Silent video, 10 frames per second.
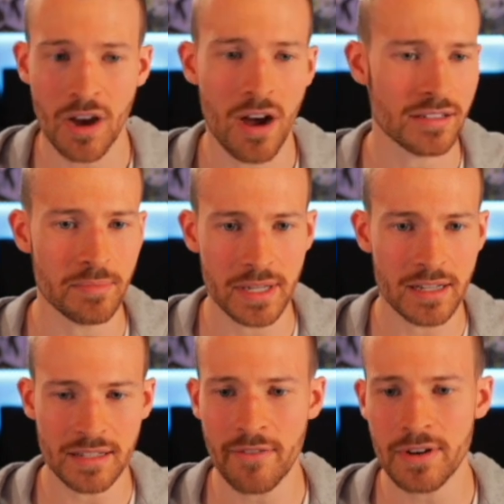is awesome
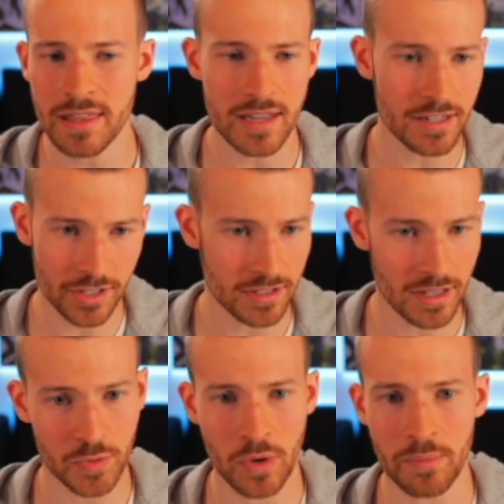because everything is just
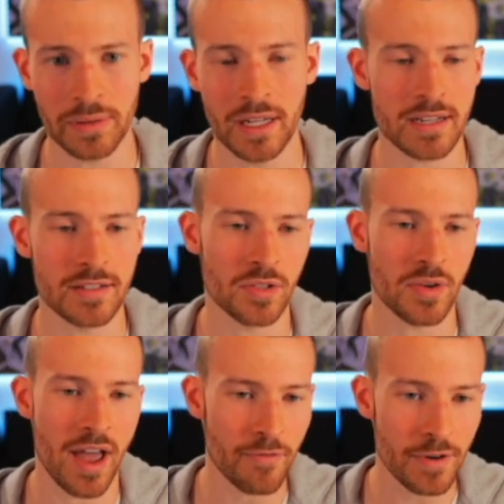in this one plugin.
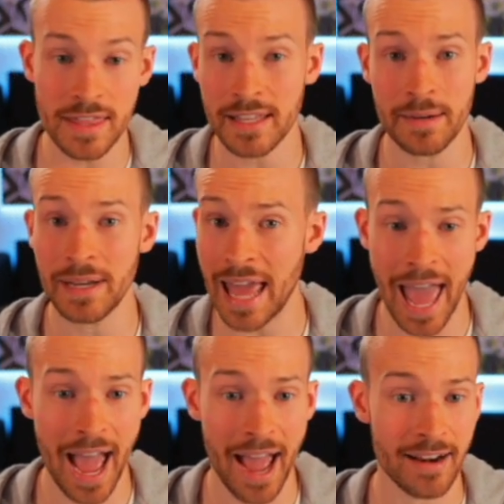So everything I'm gonna
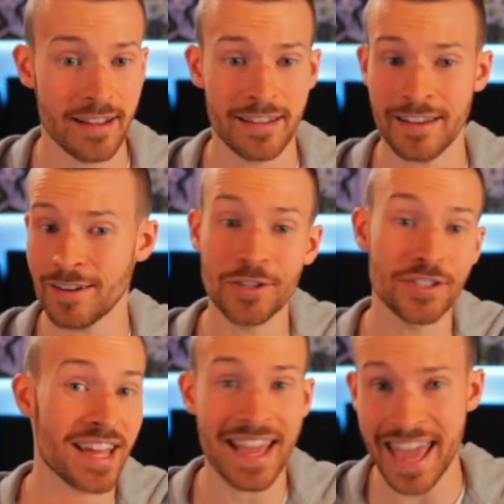add can all
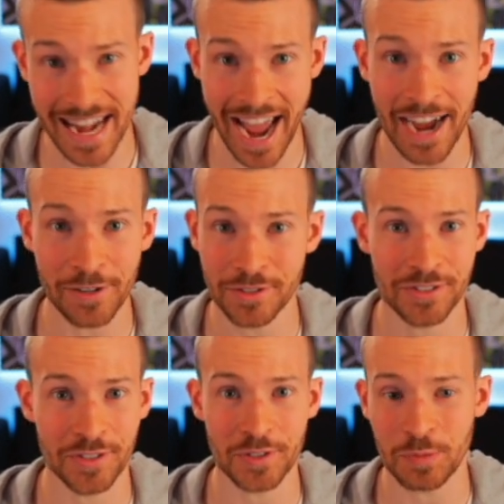stay in-house,
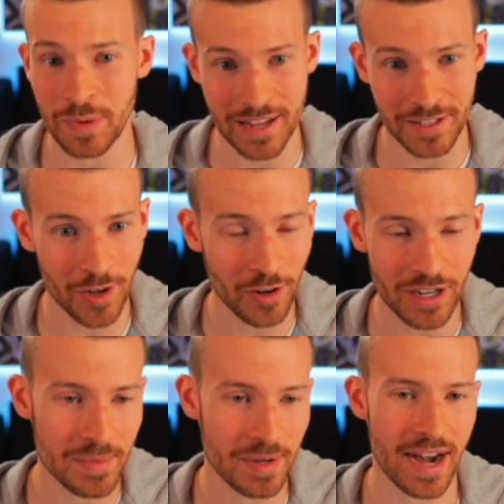so to speak. It's all
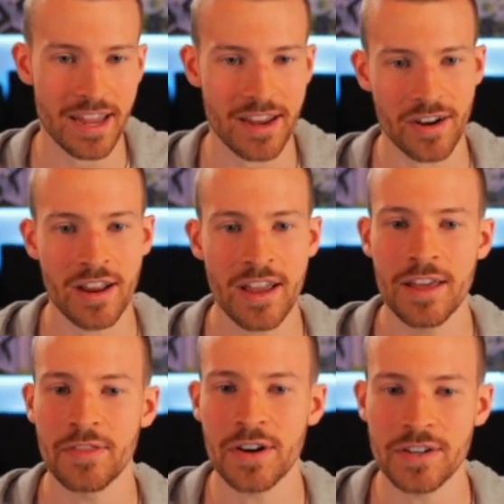gonna be right here.
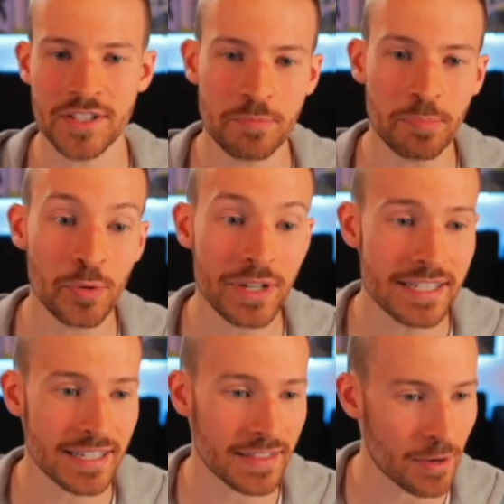There is this
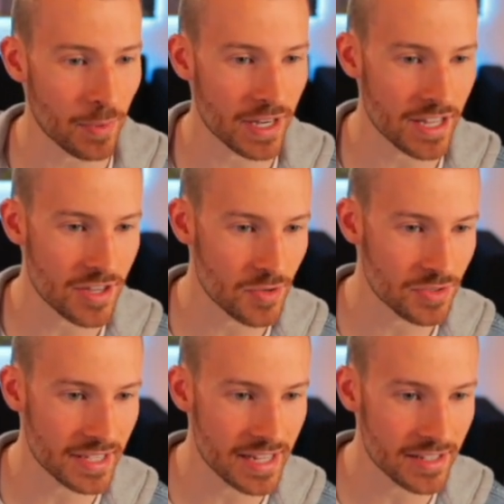preset that we're gonna
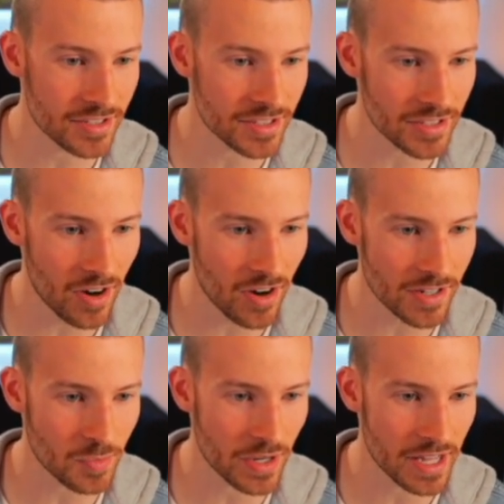use to get
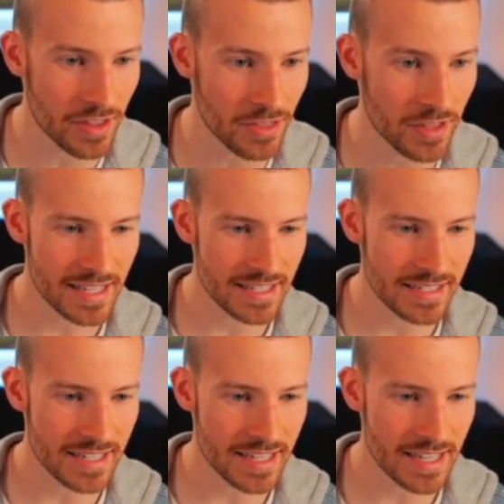started with,
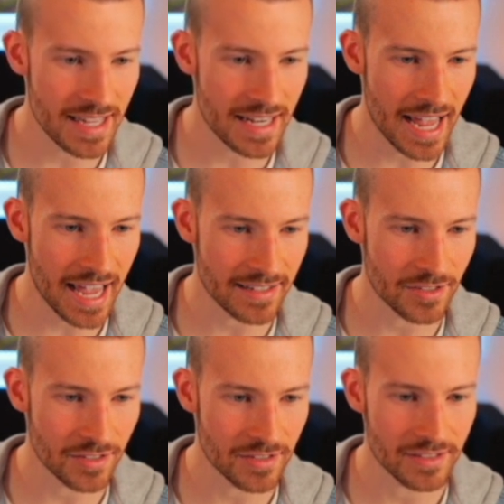Easy
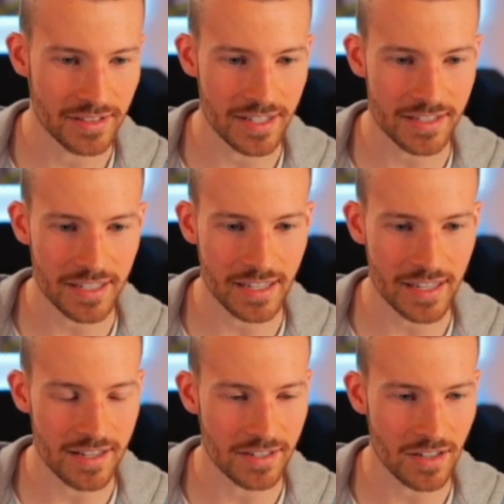Enhancer. This thing
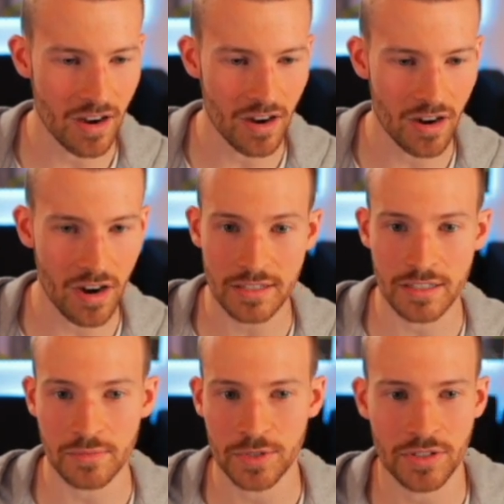is an
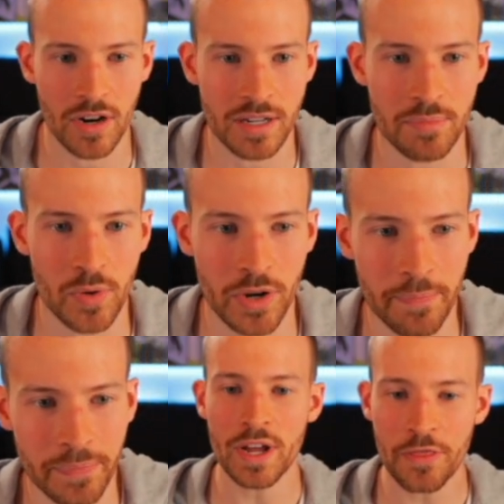awesome starting
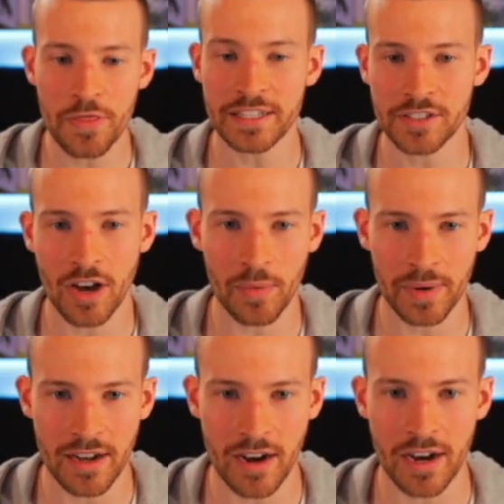point. With this
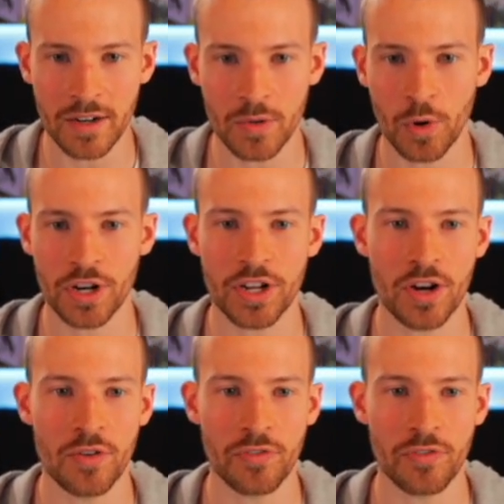already on, we're gonna go